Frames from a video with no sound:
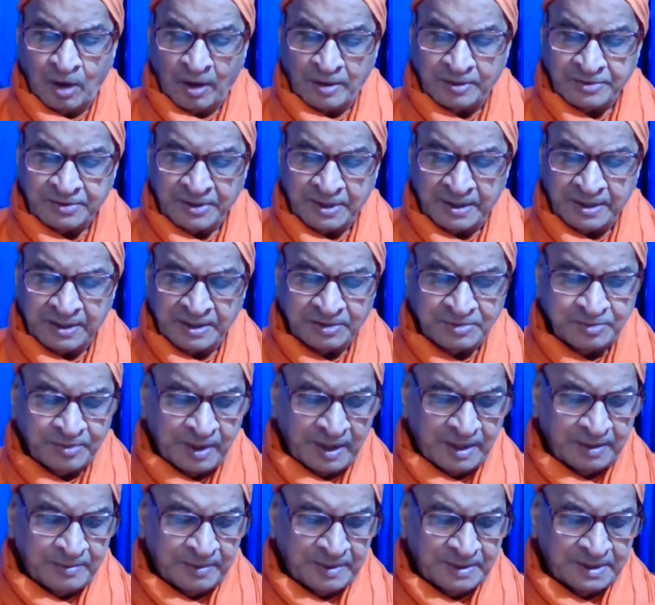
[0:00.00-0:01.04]
Not
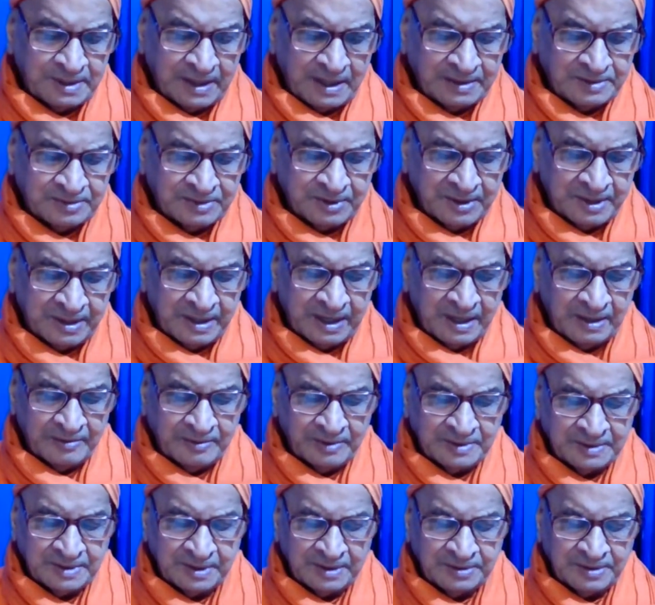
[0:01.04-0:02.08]
satisfied with that
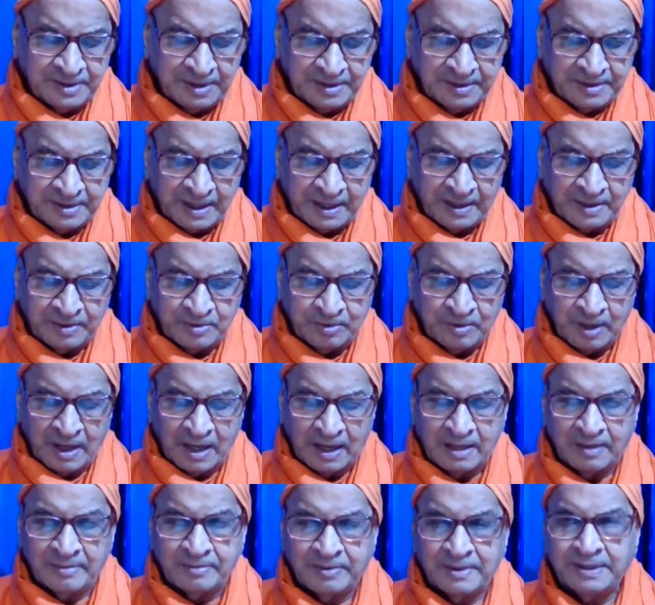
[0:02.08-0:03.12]
3-day vision, he tried to
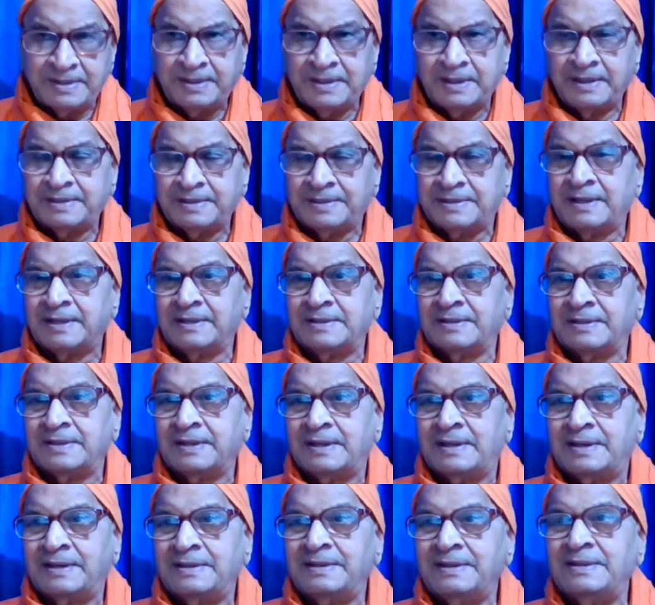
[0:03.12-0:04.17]
have it
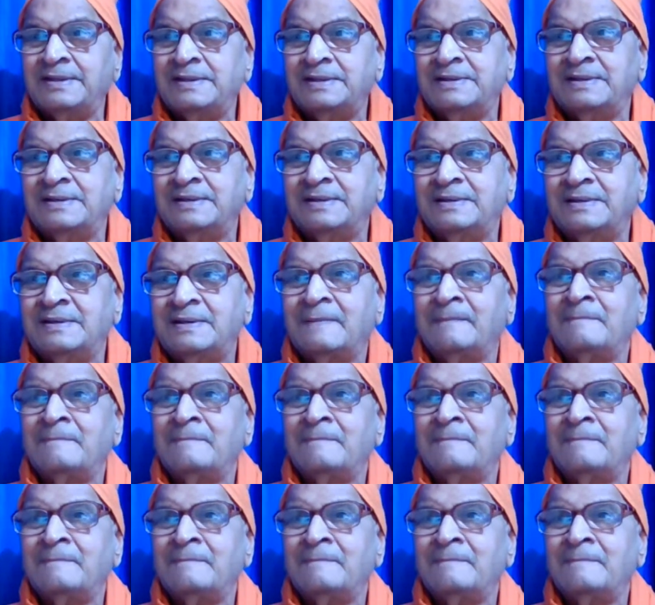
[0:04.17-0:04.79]
eternally.